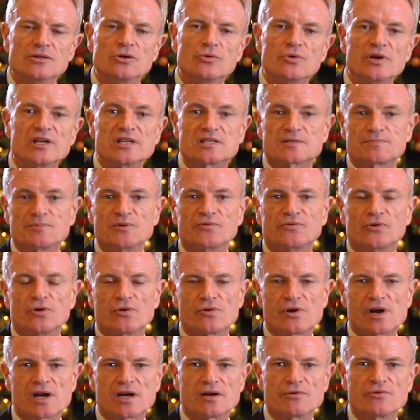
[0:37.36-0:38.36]
In the weeks
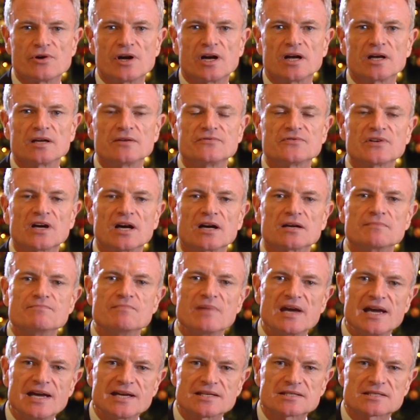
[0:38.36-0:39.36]
before I arrived, I
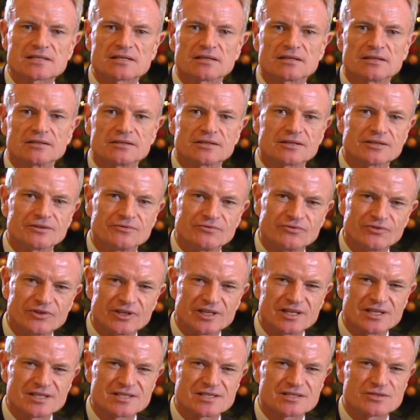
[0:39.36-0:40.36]
met and
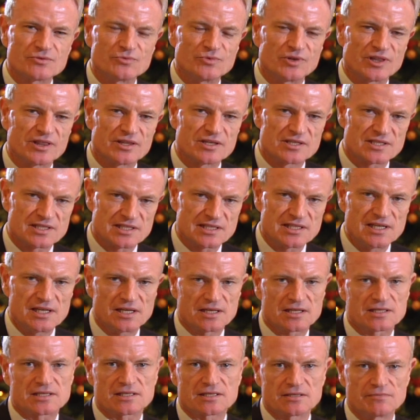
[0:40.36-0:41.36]
conversed with the
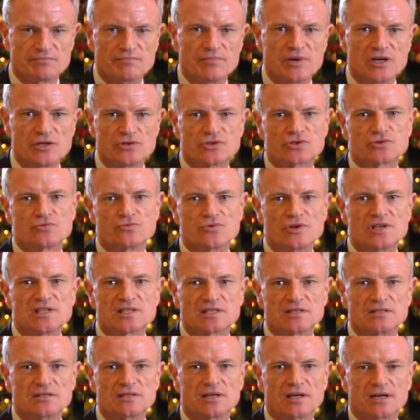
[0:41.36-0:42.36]
6 most
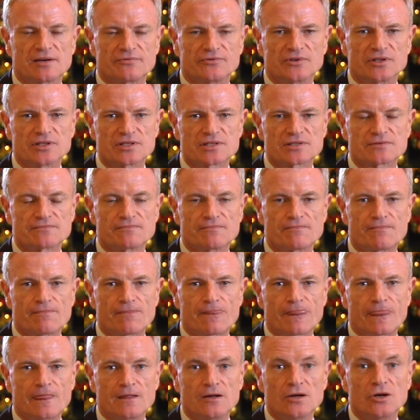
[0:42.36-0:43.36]
recent governors.
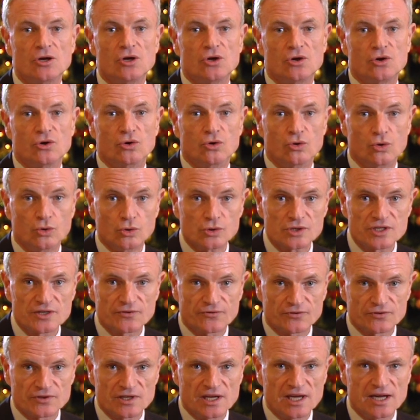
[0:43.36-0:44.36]
All
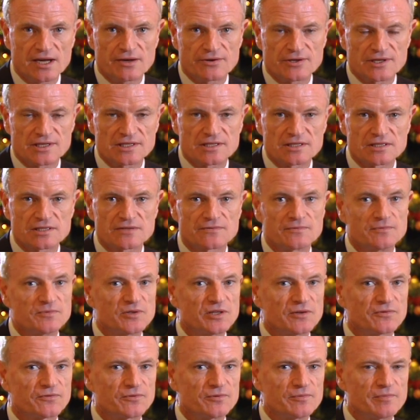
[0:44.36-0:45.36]
different characters
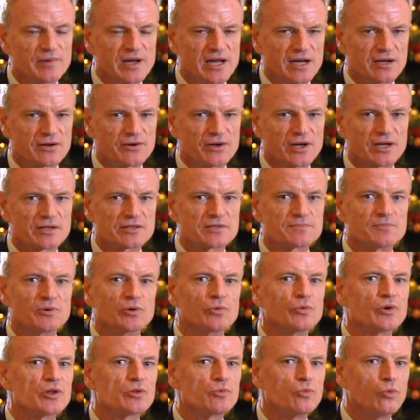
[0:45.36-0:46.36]
from different backgrounds,
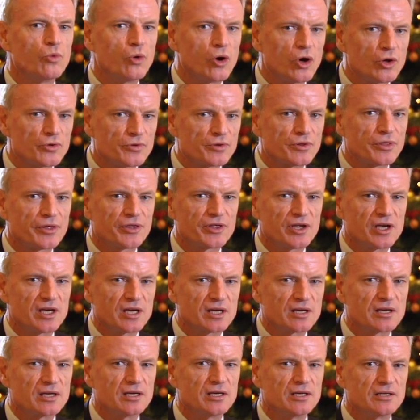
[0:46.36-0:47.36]
but with one
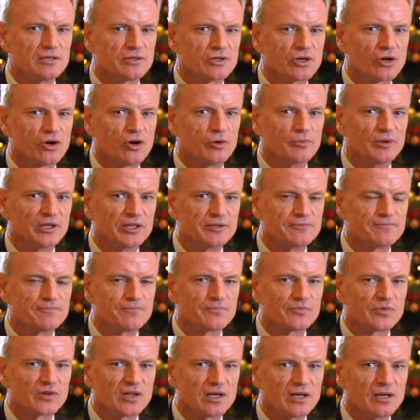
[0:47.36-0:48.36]
thing in common.
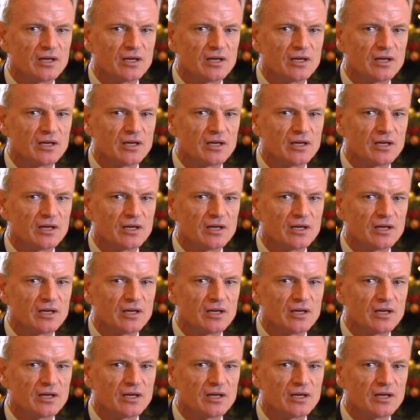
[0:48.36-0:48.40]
